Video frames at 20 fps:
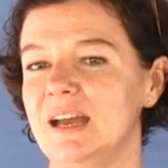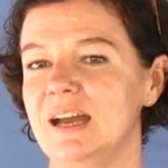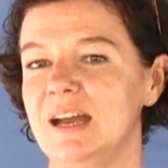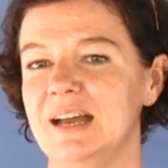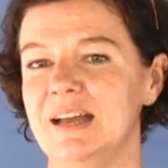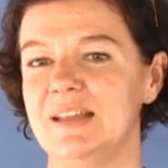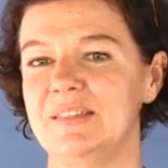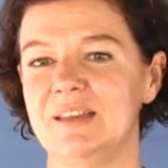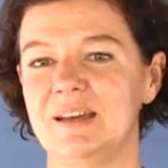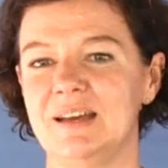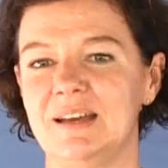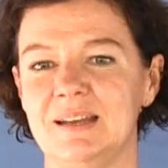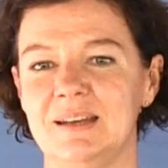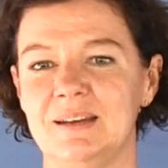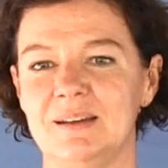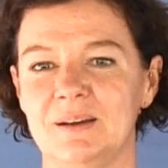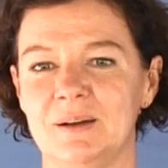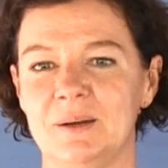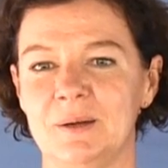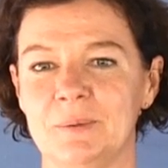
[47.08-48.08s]
And
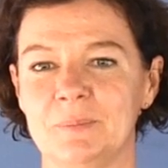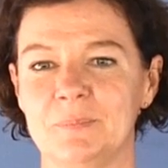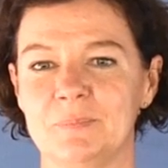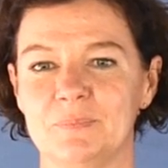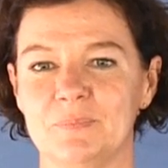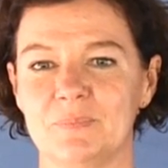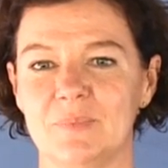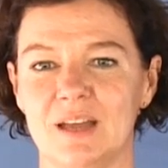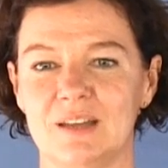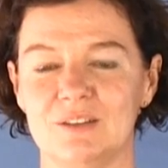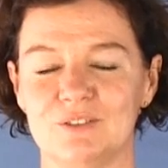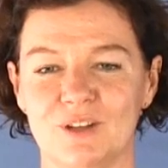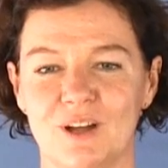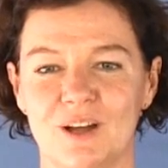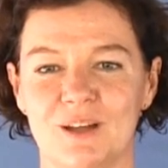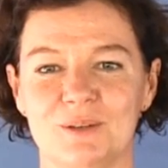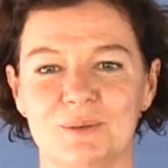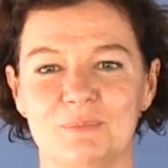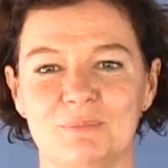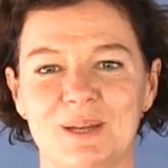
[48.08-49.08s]
then uh, I
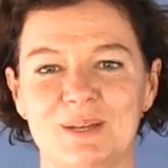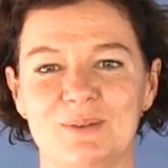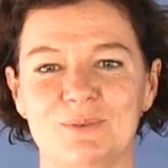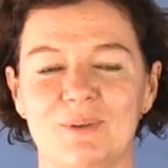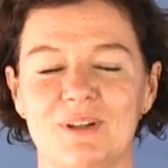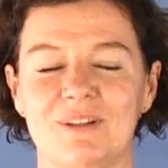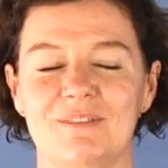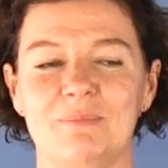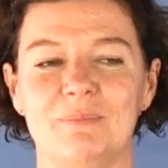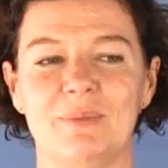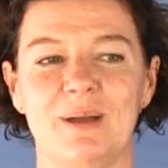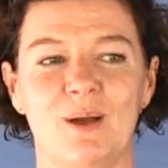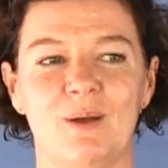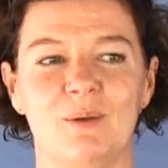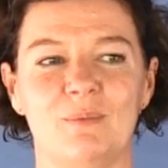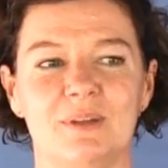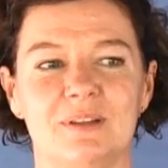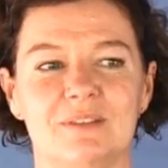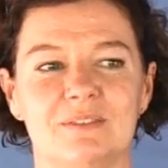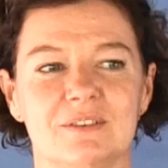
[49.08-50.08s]
started my 12
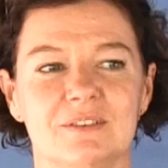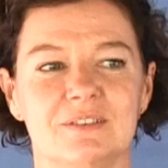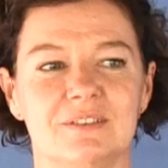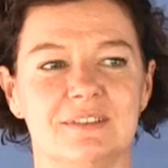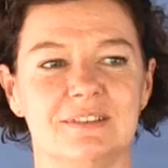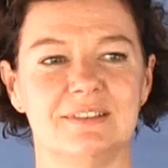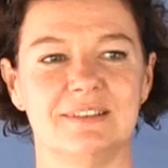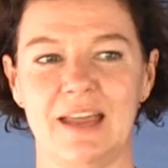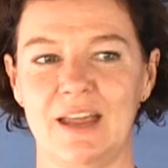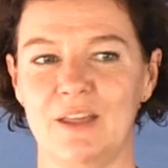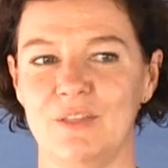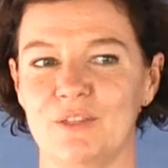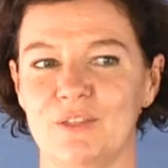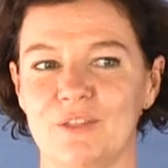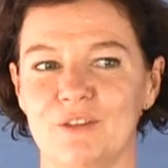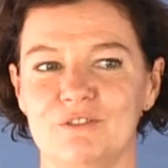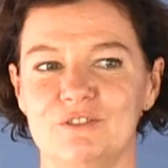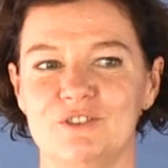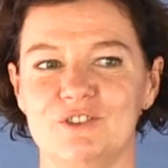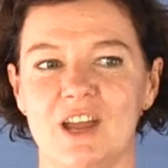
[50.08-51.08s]
empowerments on the 10th
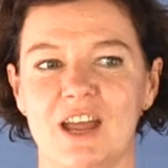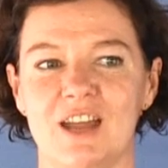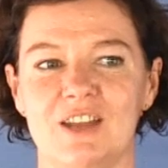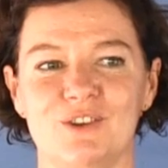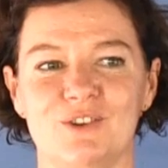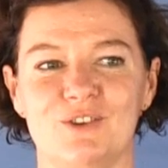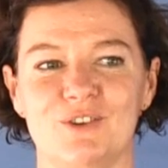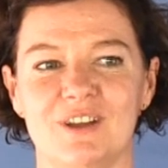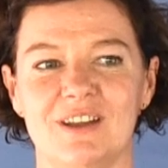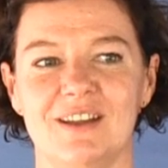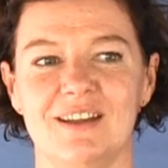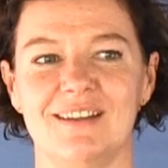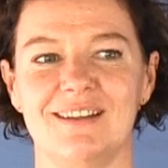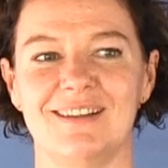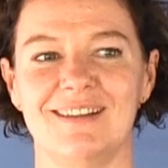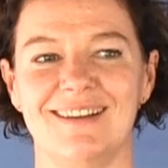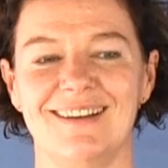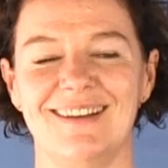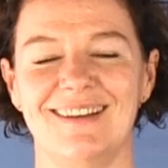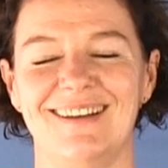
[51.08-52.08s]
of January.
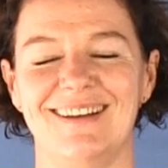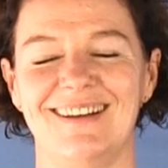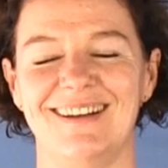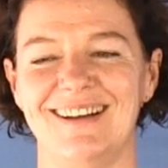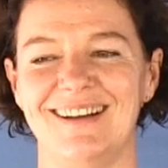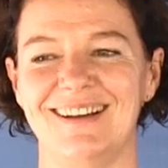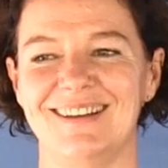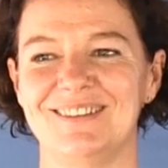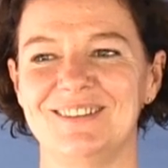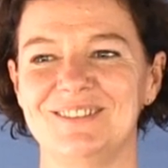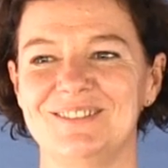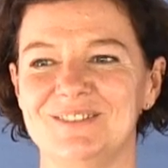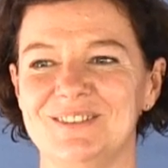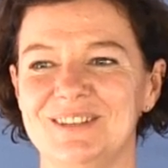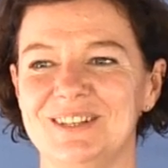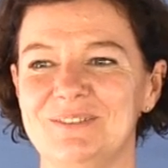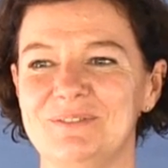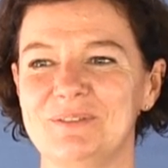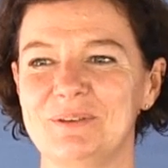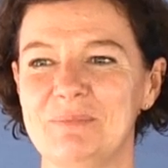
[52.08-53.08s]
I
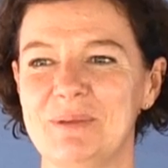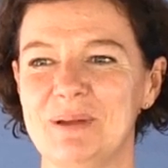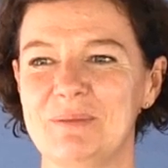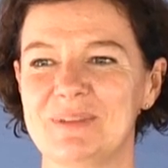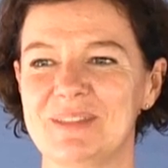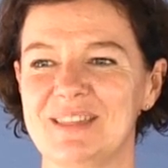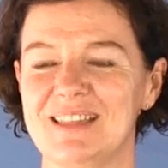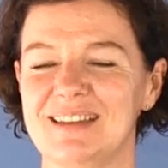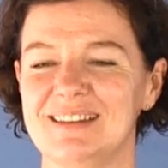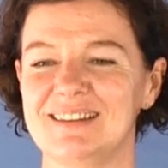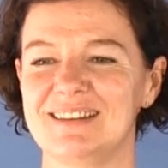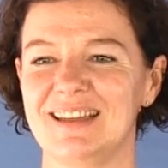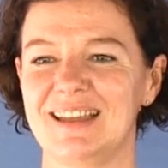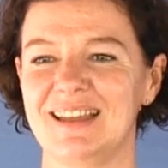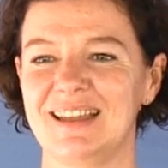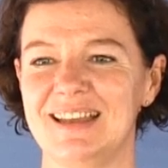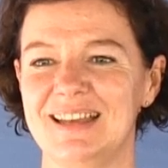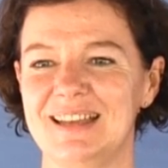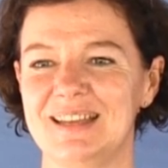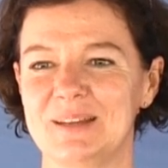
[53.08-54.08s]
really remember that
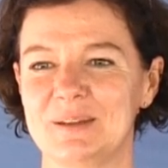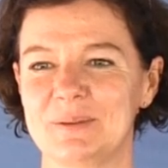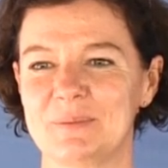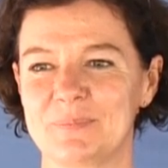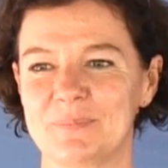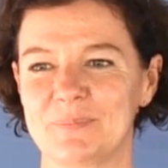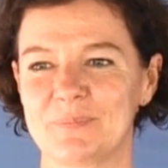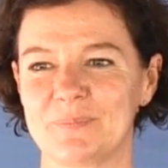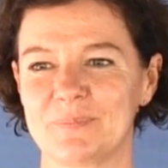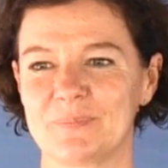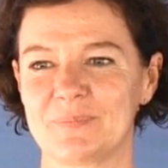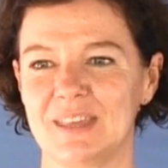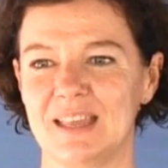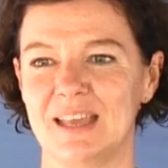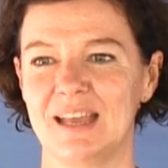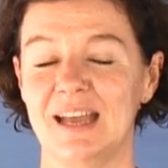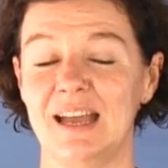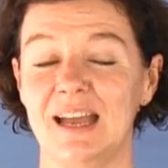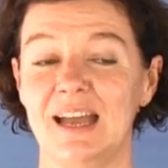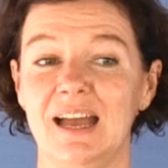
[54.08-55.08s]
date.
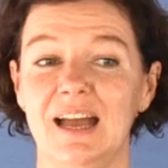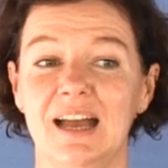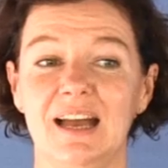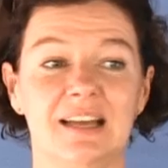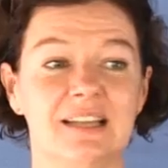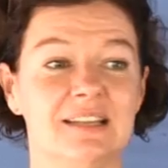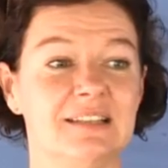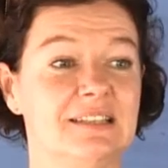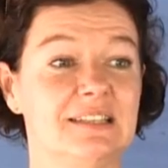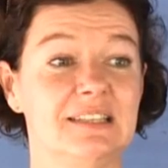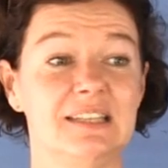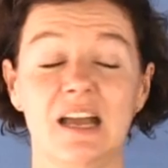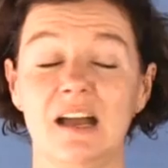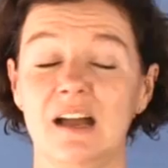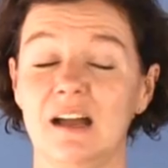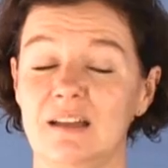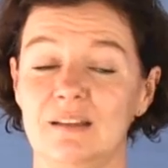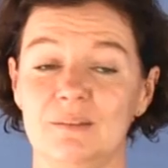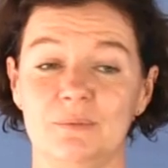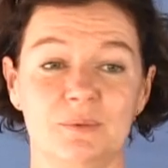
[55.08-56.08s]
And
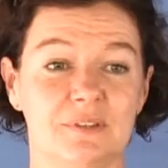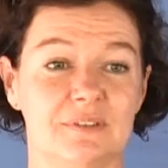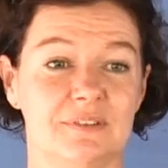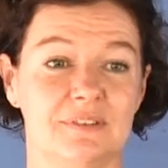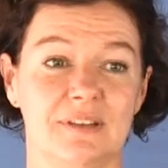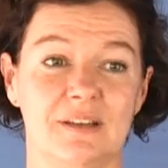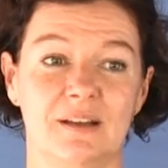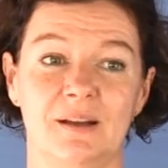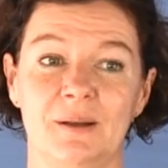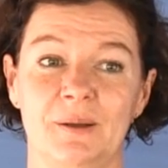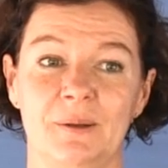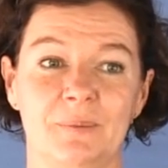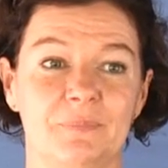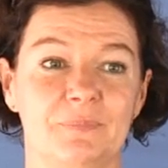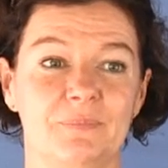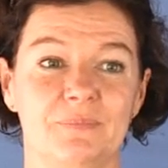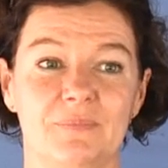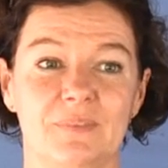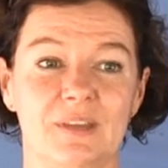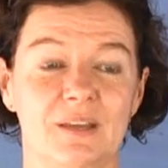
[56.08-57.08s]
yeah, it was uh,
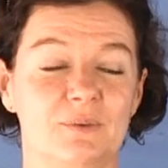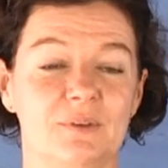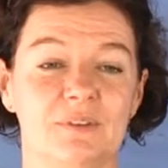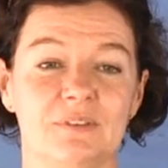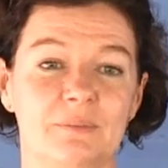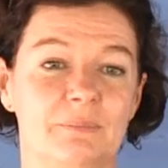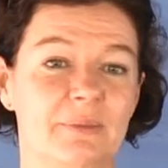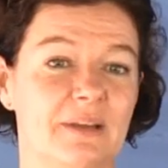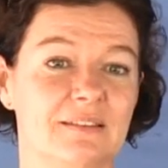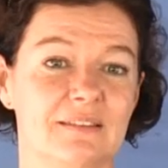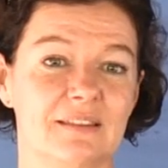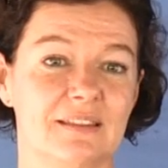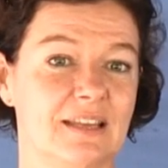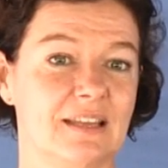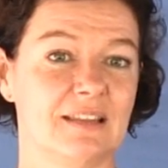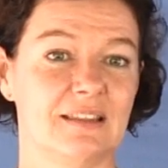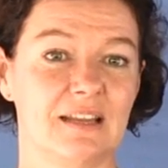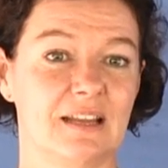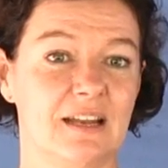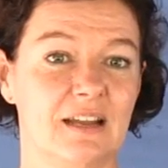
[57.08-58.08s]
it was the best
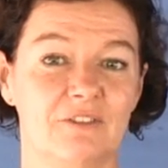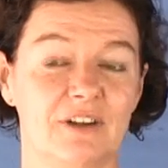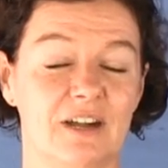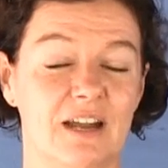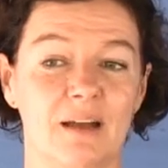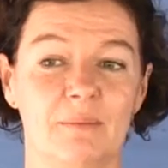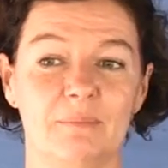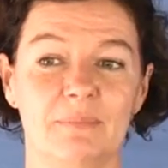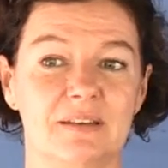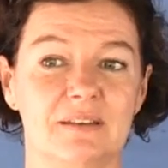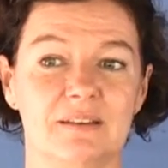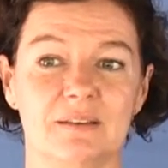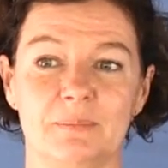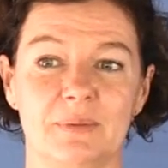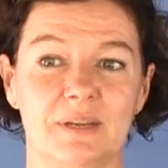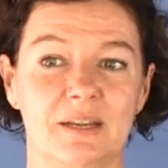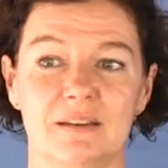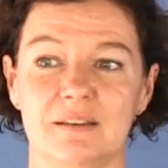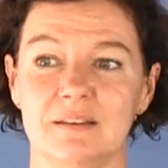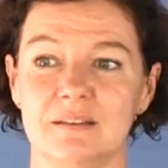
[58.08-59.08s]
thing that ever happened to
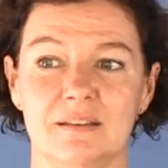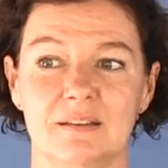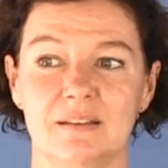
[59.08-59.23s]
me,